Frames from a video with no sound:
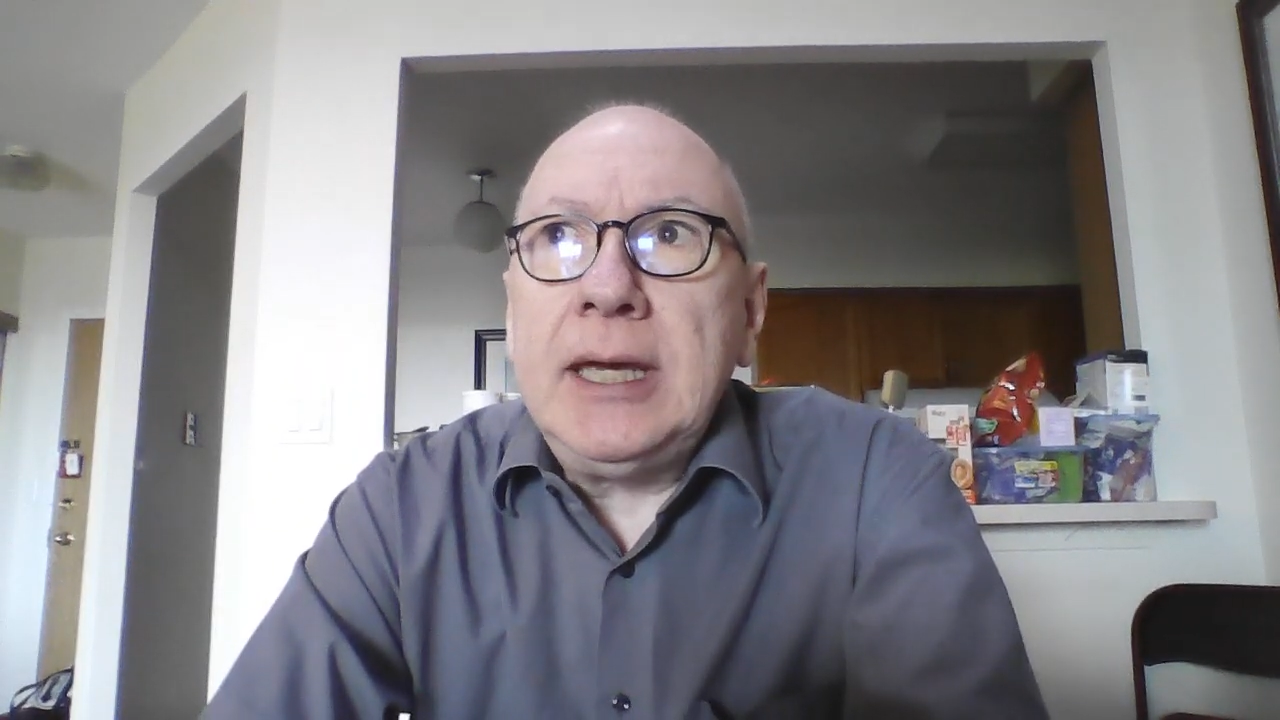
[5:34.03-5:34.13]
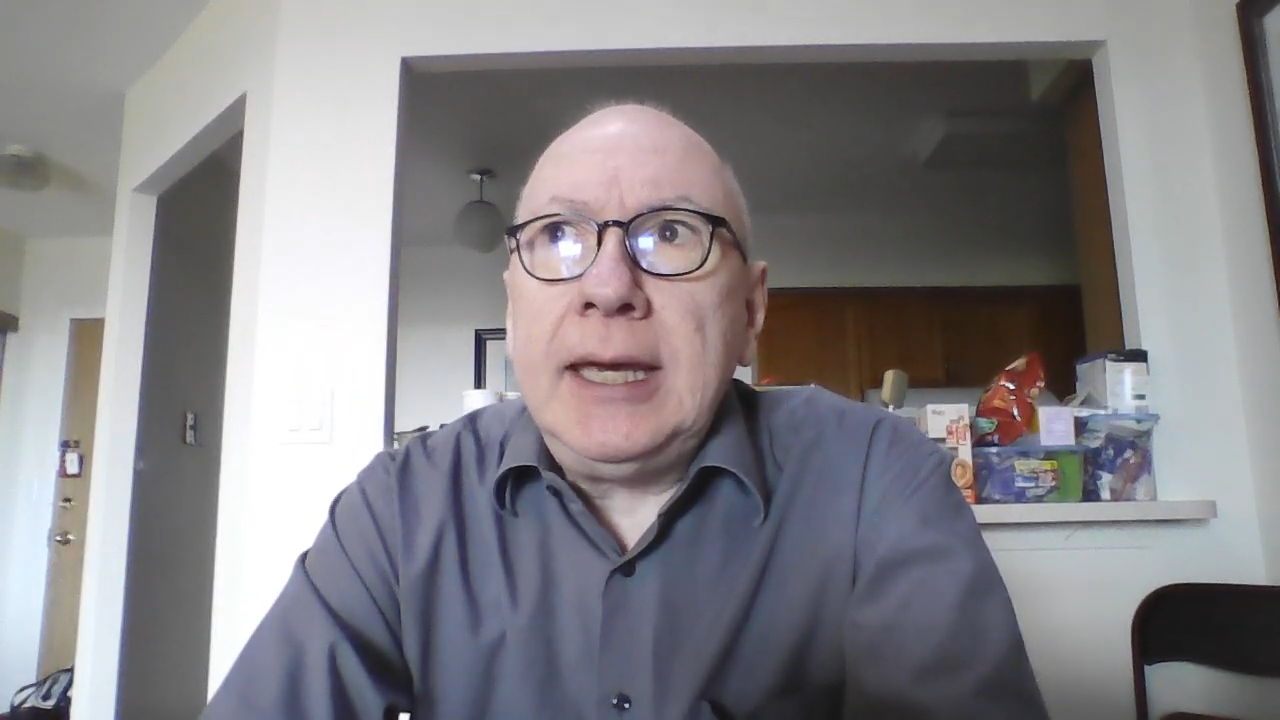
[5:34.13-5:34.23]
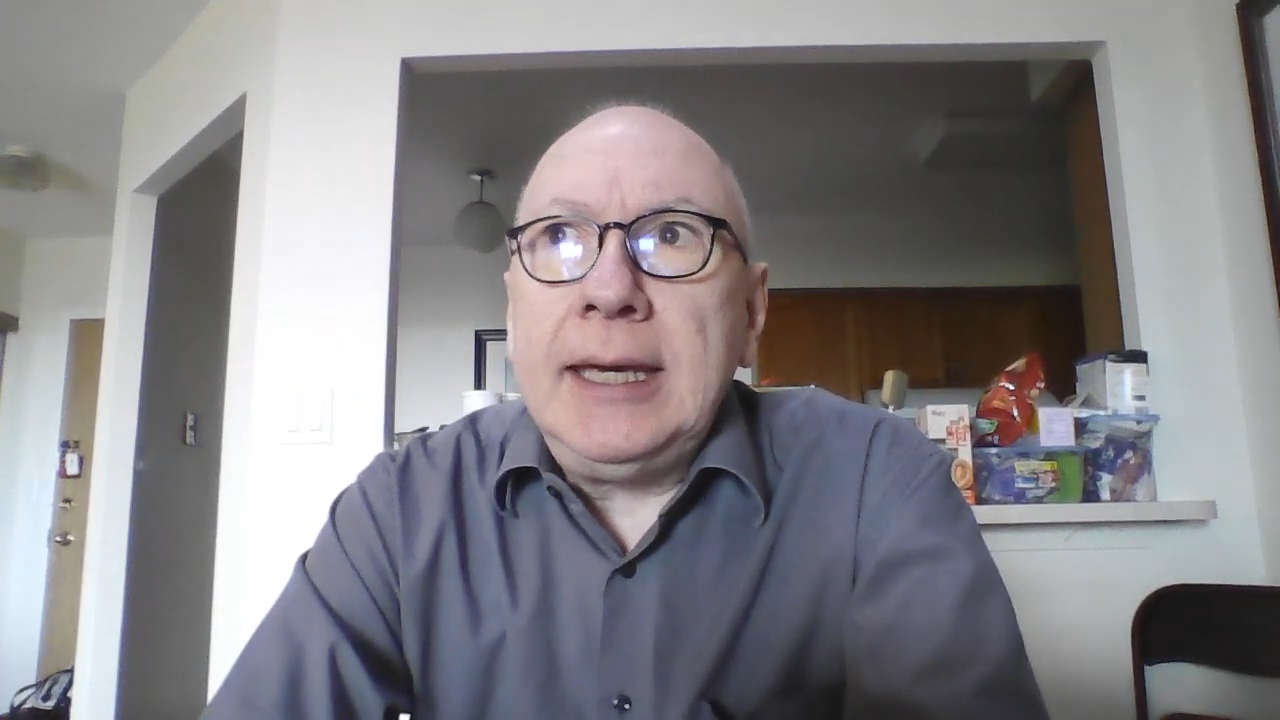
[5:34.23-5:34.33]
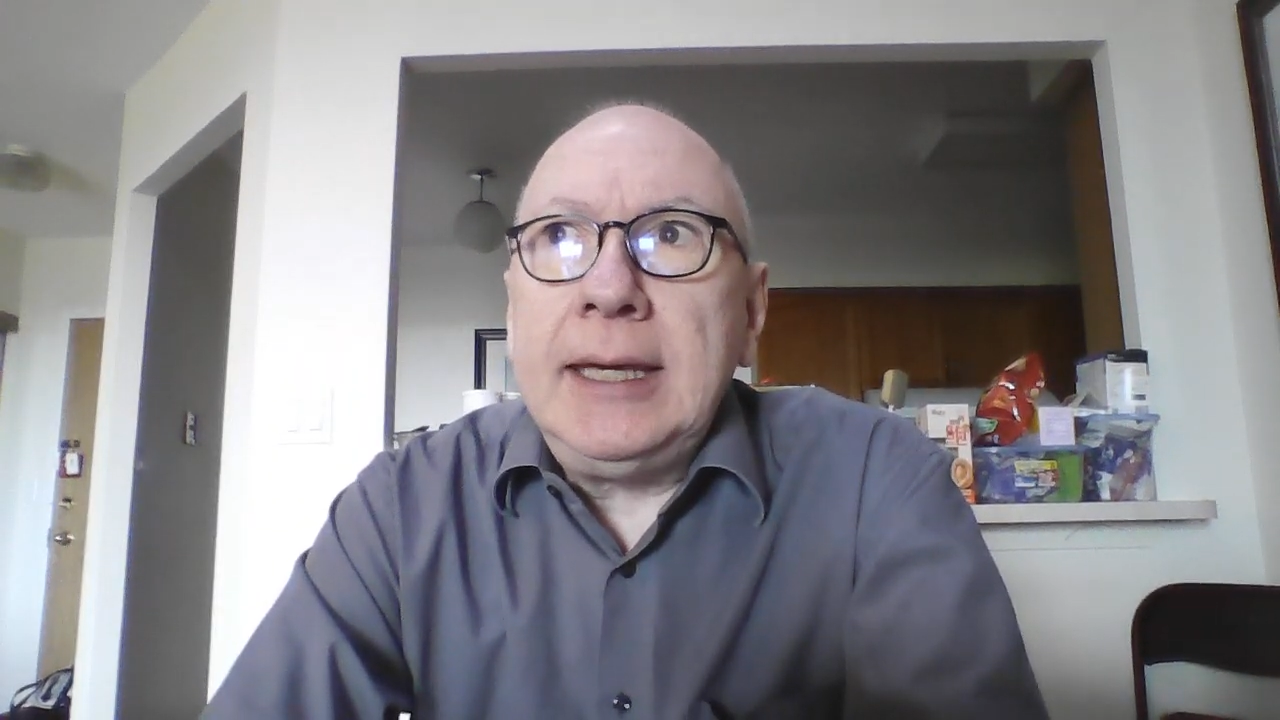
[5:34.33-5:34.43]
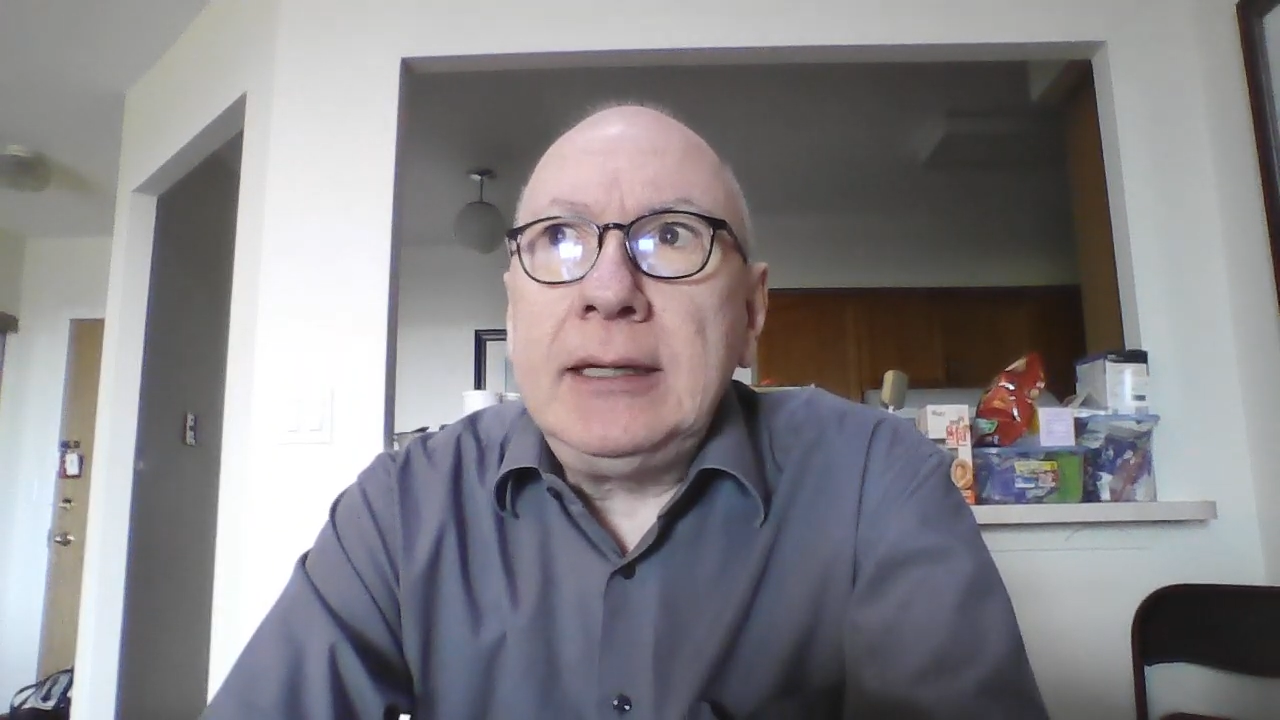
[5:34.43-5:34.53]

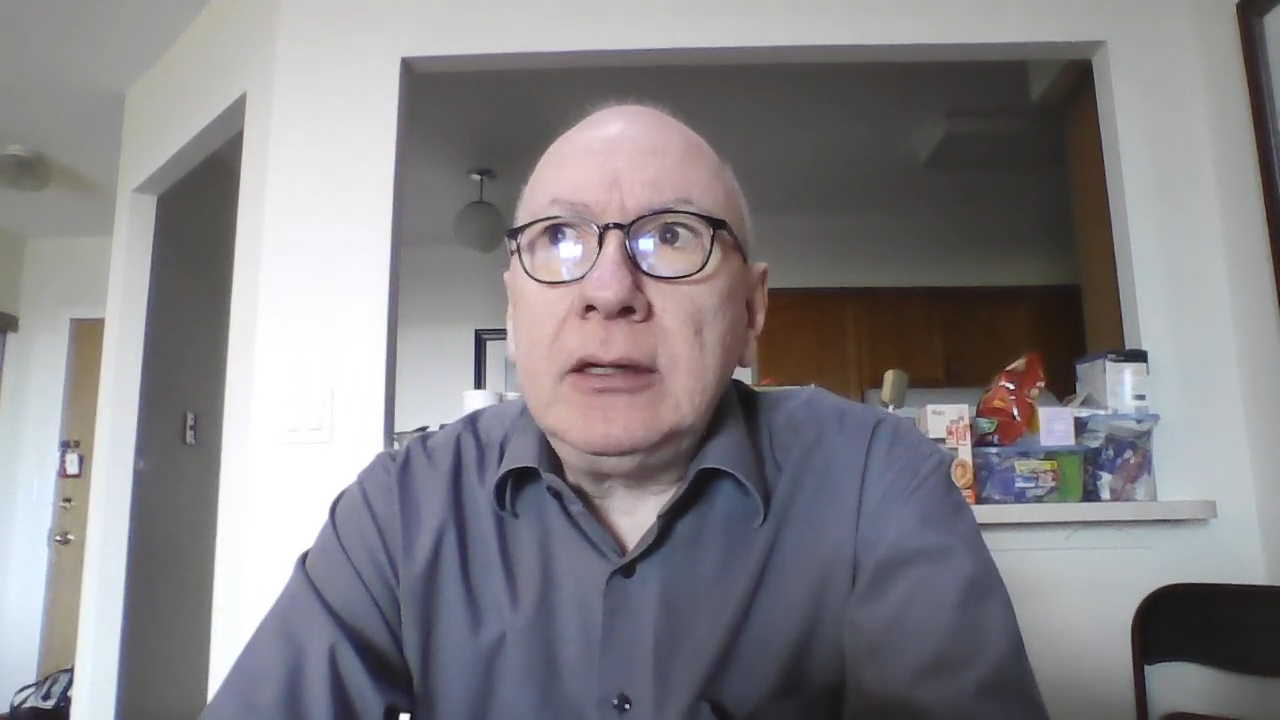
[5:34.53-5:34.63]
and